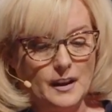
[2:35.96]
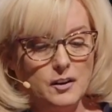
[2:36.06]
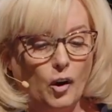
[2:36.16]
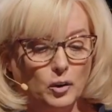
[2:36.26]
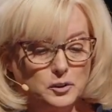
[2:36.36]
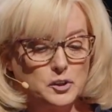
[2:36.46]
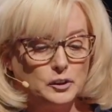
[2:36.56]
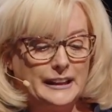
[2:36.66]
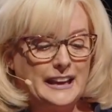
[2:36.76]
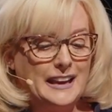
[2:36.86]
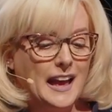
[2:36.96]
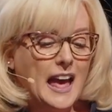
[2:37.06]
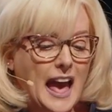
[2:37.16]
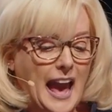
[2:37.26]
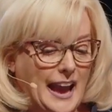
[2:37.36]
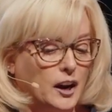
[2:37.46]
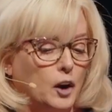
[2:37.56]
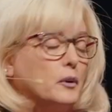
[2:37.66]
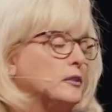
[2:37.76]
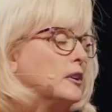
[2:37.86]
Culturally,
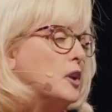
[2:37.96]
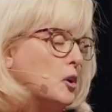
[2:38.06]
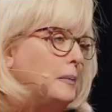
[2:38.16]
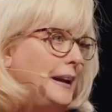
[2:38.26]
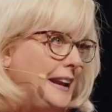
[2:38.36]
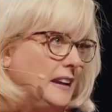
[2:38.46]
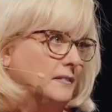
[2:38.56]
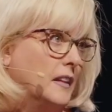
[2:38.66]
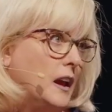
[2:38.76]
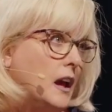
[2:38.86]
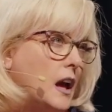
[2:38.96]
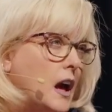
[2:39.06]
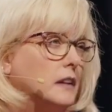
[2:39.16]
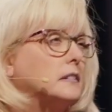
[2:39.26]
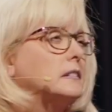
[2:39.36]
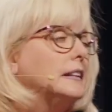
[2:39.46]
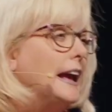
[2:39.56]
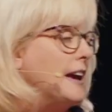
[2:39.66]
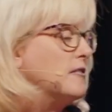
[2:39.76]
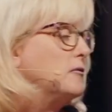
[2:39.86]
Hagar was a nobody, a
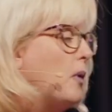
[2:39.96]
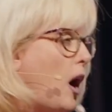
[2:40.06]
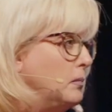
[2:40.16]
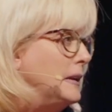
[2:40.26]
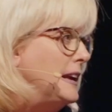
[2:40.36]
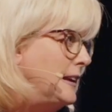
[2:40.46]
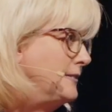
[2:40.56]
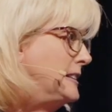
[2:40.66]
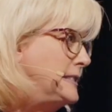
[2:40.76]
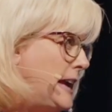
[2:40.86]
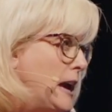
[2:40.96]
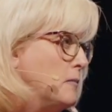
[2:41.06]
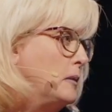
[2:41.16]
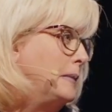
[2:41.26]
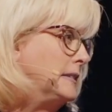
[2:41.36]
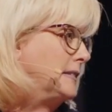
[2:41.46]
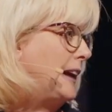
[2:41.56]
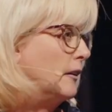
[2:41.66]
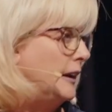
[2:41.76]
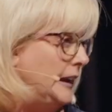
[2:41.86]
slave probably given to Abram and
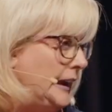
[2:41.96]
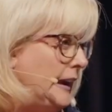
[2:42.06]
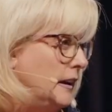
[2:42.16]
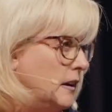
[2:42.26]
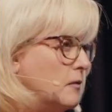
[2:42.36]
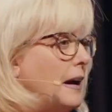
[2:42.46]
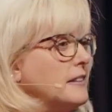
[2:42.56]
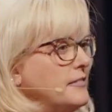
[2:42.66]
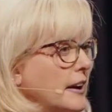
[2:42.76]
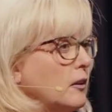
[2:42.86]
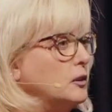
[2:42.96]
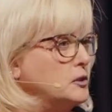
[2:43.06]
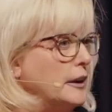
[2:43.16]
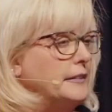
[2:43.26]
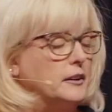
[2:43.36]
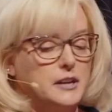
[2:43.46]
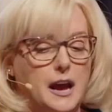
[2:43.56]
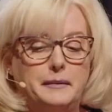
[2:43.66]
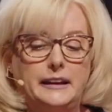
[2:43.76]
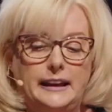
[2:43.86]
Sarai by Pharaoh during their
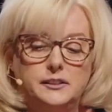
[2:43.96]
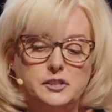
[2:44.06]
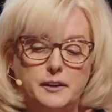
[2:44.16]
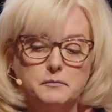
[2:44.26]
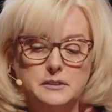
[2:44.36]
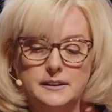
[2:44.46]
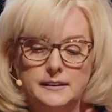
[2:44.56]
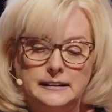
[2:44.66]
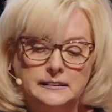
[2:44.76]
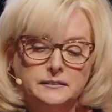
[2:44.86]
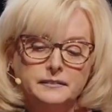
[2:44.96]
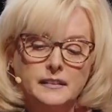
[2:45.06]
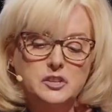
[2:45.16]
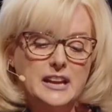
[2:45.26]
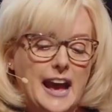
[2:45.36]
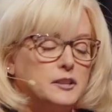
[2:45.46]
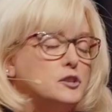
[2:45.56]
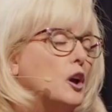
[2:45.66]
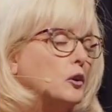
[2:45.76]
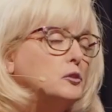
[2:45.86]
time in Egypt. She had
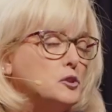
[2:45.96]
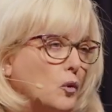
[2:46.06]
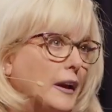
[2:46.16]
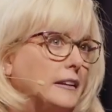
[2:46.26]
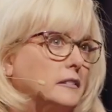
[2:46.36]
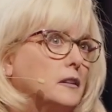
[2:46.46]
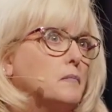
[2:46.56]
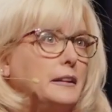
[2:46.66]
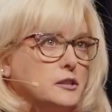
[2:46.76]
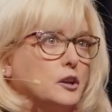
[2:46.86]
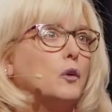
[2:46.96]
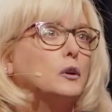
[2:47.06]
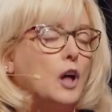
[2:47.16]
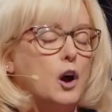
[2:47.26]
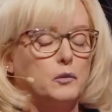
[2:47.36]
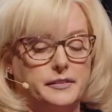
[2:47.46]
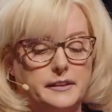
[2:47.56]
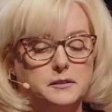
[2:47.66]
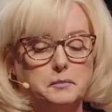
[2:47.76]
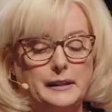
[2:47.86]
no choice but to go along with
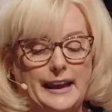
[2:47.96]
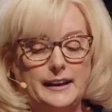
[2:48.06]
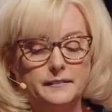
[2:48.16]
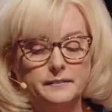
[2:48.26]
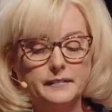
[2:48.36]
this plan.